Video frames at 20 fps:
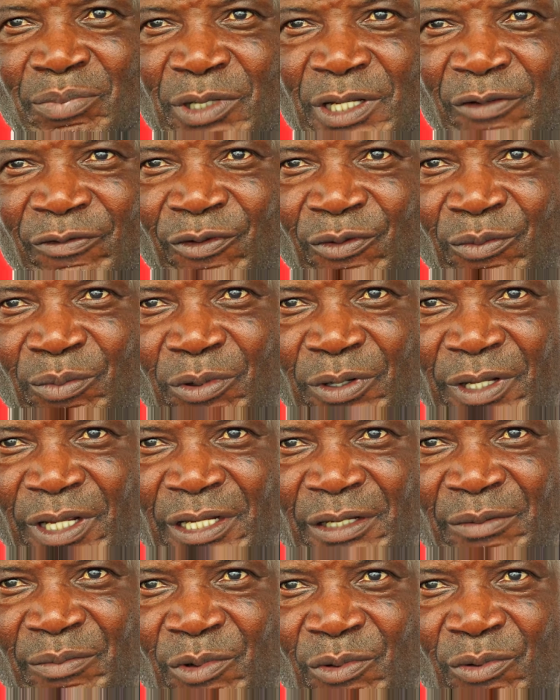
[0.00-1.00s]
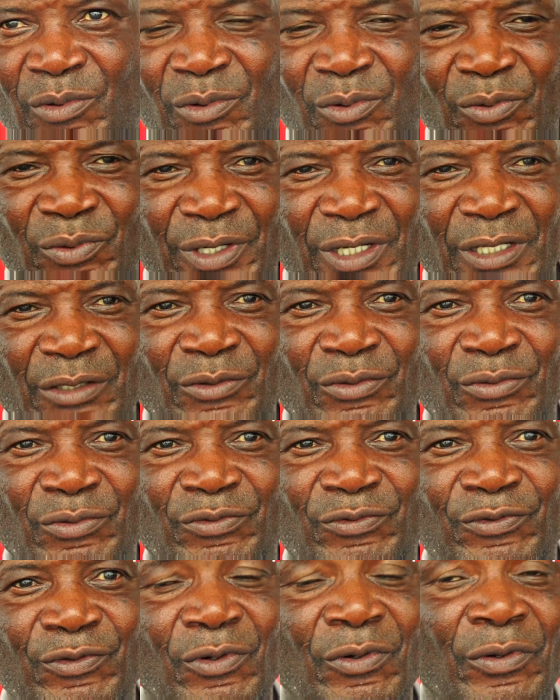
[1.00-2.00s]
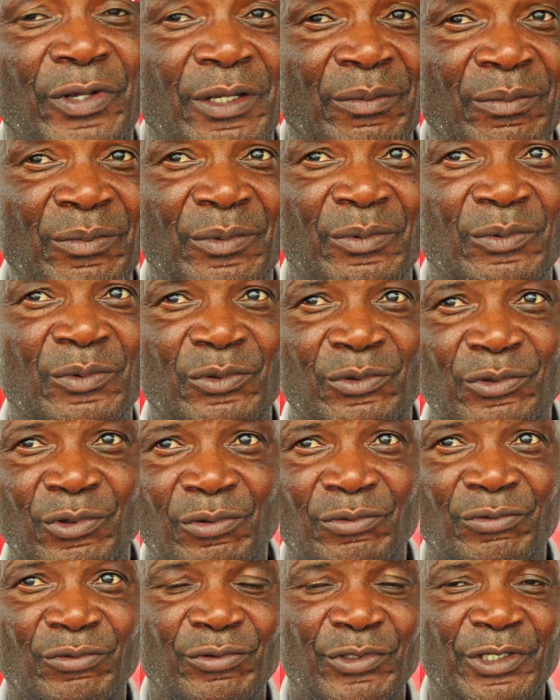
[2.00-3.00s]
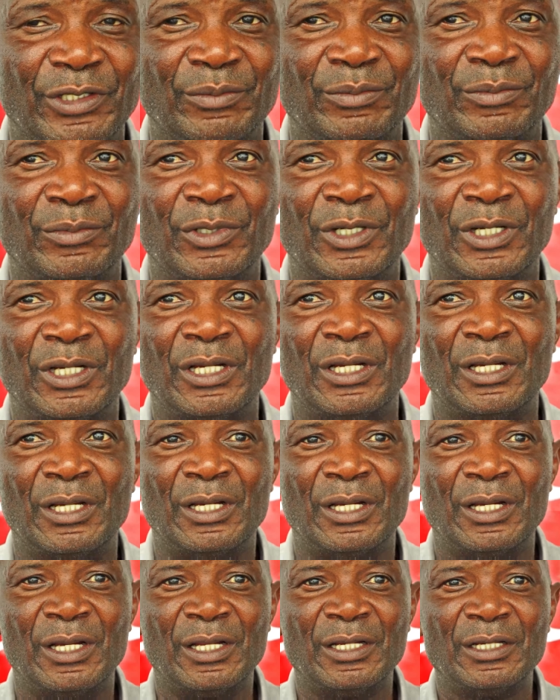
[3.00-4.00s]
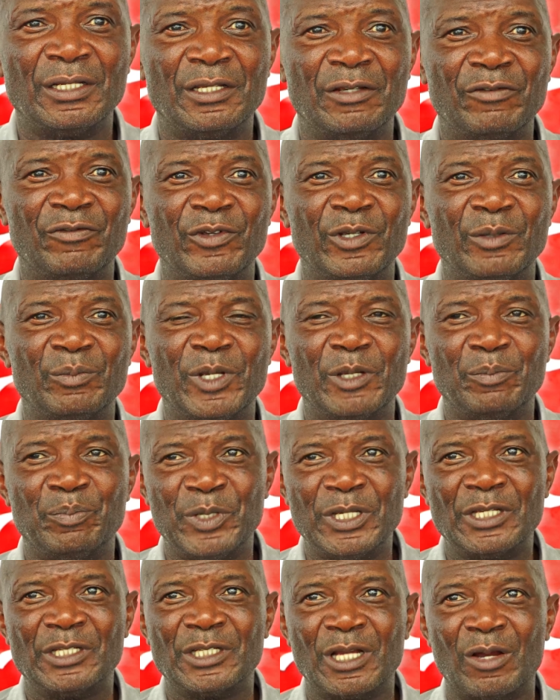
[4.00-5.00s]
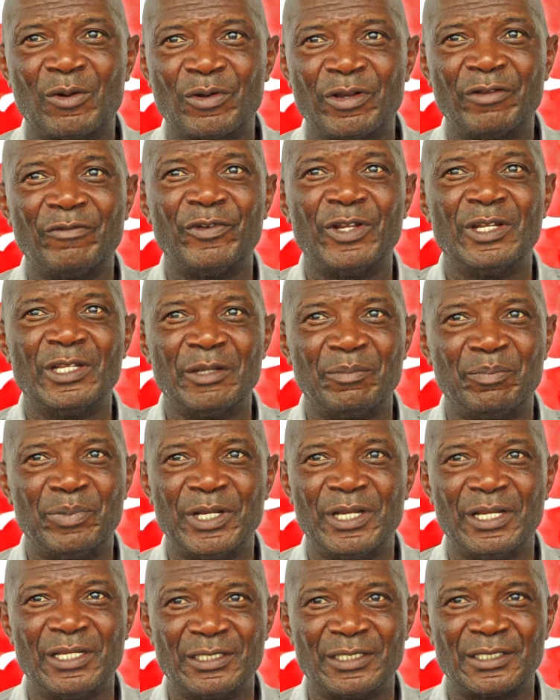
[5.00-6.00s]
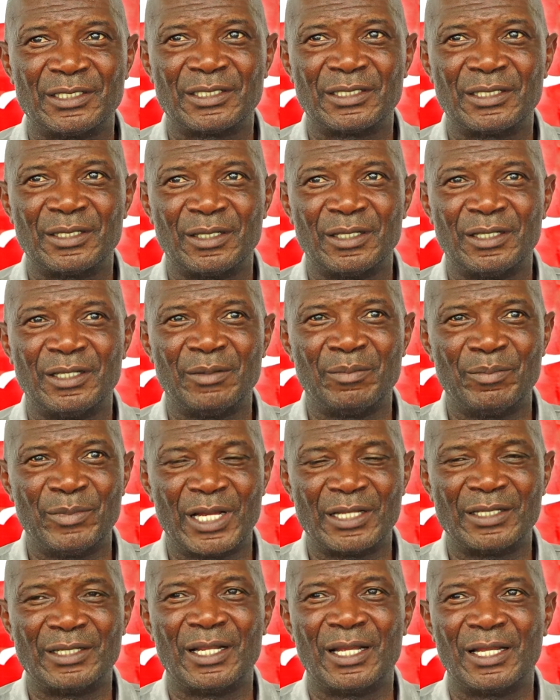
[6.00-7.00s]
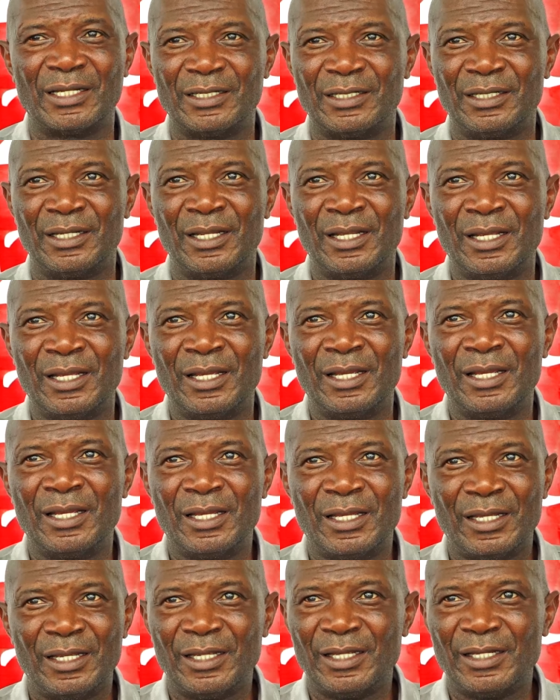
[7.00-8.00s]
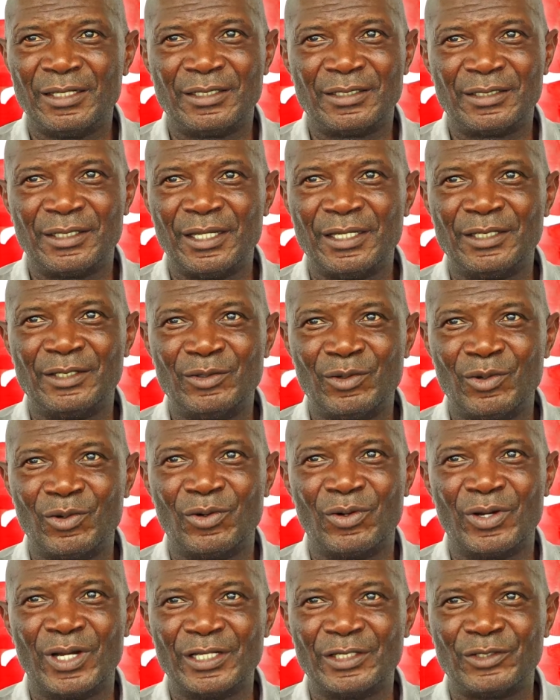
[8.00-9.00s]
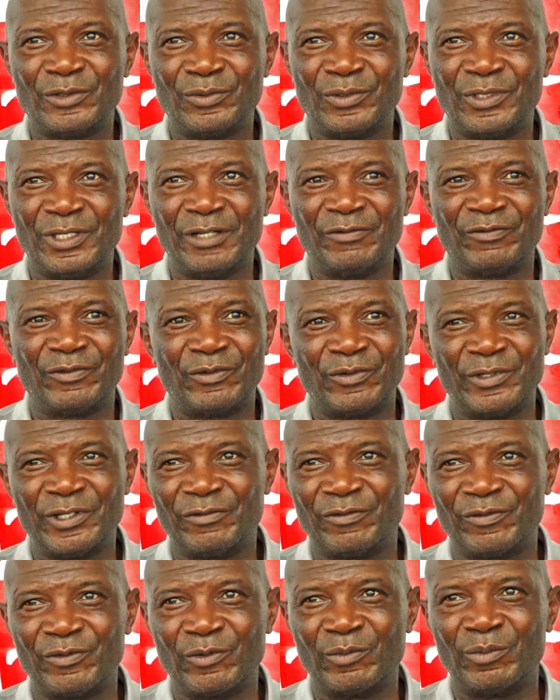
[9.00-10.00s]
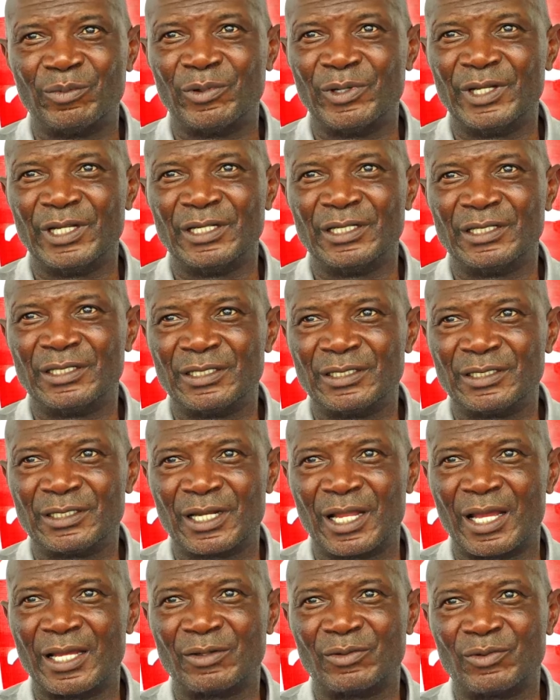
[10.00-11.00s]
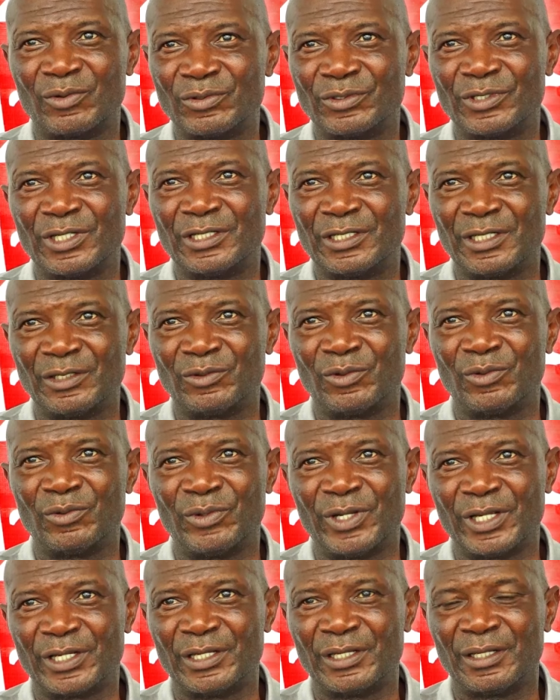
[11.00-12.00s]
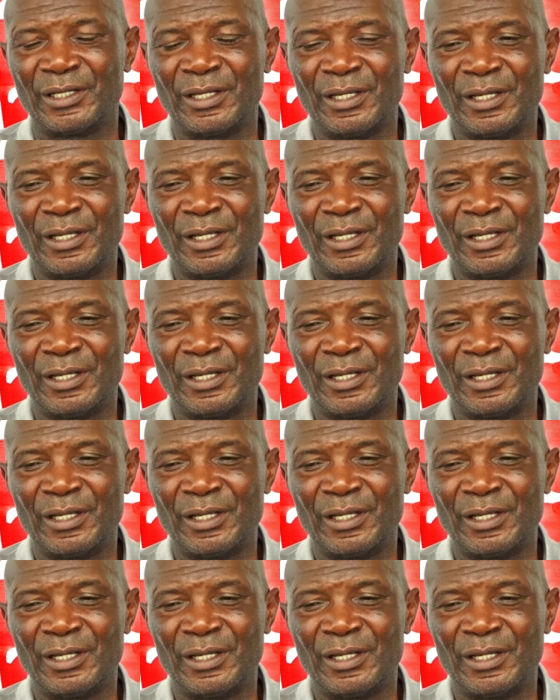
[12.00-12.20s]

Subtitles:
play football anymore. We had to follow him, talk to him, and give him a picture. Or even the parents, the mother, had said, no, I should leave to leave football and try concentrate on working.